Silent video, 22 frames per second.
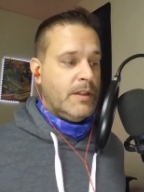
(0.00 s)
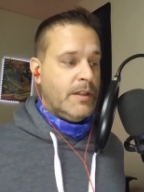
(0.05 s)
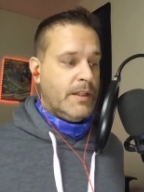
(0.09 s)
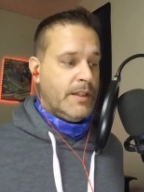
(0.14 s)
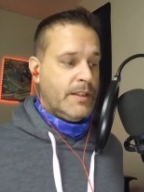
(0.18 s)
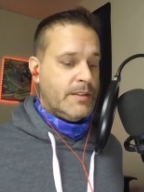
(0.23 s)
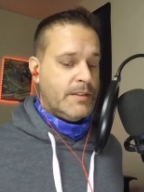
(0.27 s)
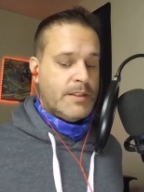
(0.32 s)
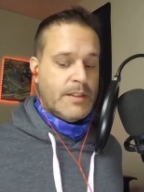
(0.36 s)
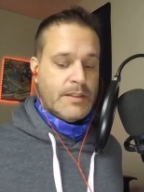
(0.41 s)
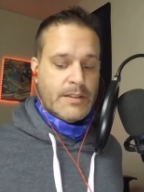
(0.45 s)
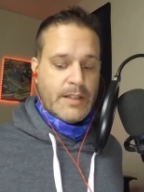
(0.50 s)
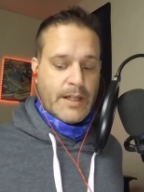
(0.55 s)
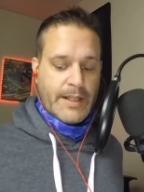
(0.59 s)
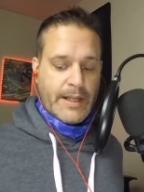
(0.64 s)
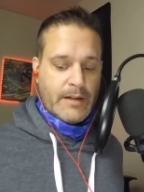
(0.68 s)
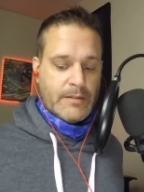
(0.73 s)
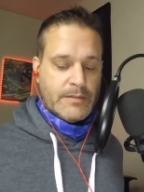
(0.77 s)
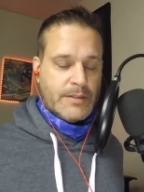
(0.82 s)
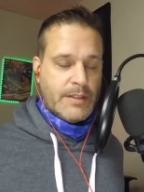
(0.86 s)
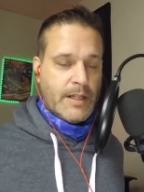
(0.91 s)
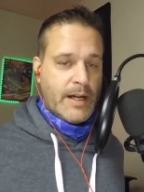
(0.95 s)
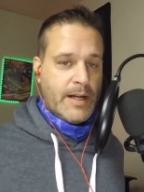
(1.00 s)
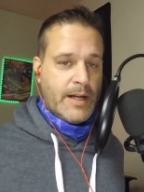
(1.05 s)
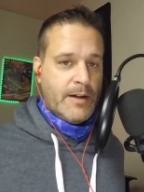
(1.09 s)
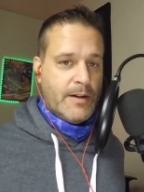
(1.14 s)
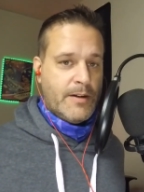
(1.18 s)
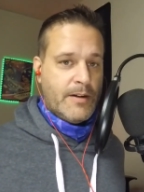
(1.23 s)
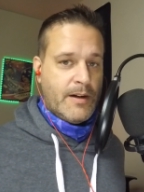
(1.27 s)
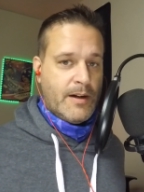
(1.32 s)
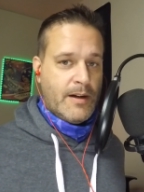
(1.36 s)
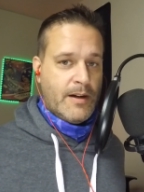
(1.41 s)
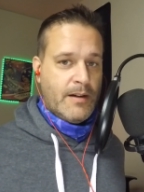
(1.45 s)
it's just on the outside
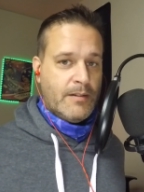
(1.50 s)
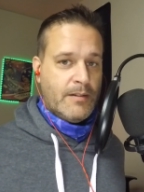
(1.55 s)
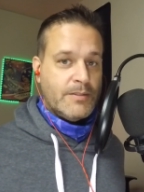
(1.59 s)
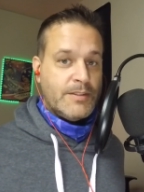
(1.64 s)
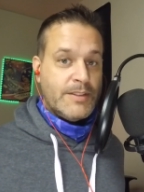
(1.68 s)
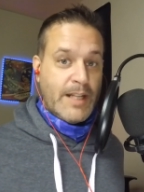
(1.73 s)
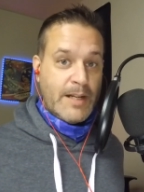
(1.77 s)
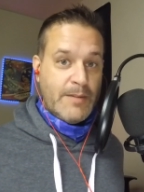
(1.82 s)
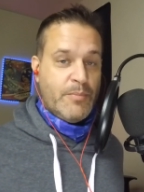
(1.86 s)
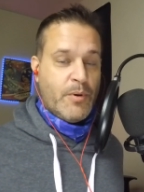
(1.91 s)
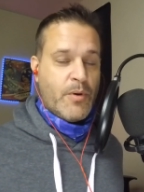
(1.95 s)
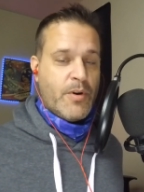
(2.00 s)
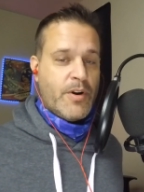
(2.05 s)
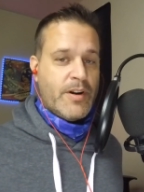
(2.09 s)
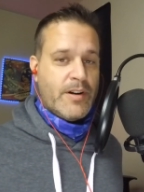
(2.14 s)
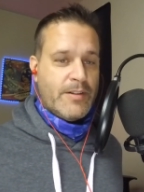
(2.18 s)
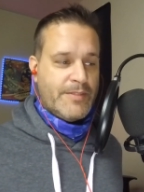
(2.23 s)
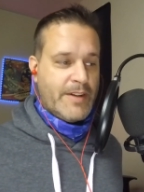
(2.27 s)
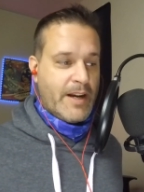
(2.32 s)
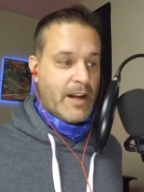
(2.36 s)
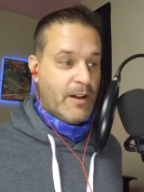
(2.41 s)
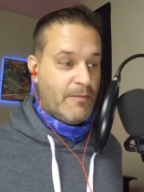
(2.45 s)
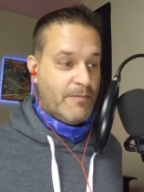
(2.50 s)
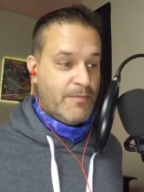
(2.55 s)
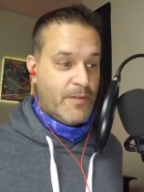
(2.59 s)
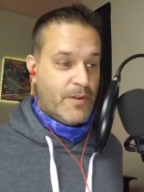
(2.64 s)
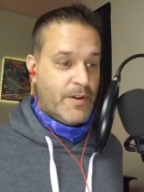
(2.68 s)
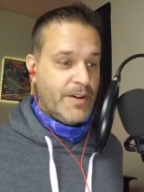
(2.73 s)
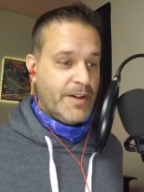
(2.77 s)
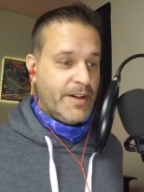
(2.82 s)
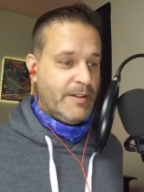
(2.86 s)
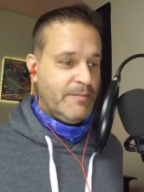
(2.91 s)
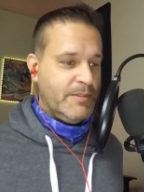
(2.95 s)
or outside border of
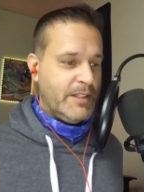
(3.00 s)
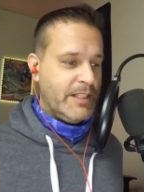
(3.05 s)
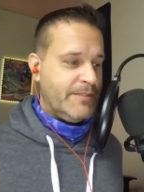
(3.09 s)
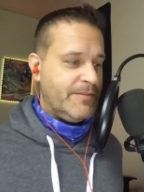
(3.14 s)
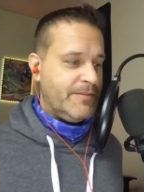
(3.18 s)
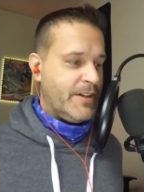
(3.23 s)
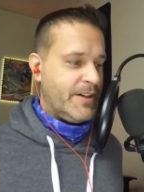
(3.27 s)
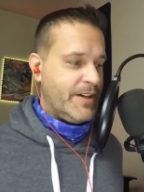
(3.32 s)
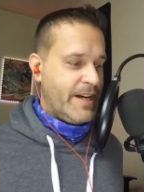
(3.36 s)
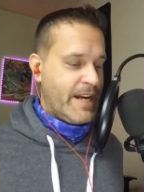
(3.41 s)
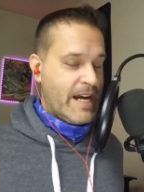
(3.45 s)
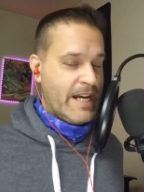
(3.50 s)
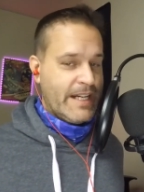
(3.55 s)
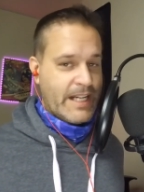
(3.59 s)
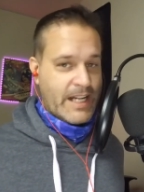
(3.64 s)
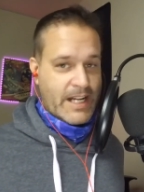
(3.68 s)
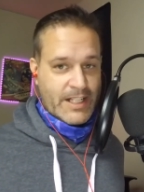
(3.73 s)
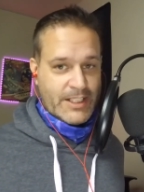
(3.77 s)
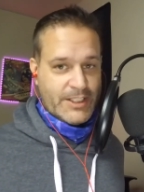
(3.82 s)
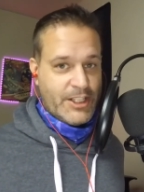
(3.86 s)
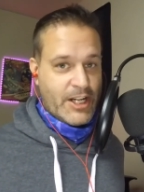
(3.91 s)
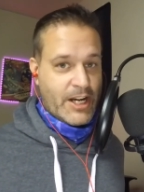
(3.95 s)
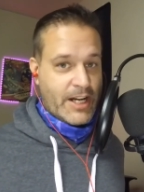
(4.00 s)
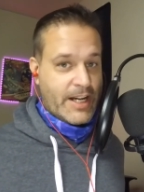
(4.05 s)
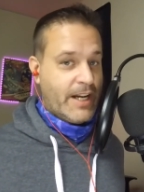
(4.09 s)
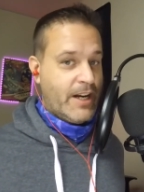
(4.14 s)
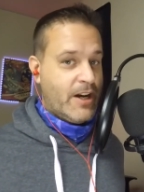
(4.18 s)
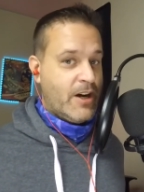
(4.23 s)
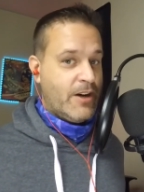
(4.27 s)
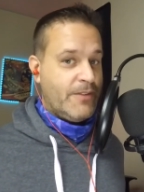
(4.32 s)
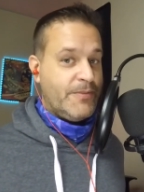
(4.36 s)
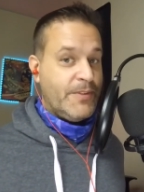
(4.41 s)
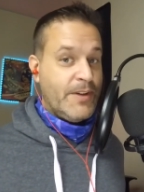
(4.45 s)
California. Believe it or not, you got to check it out.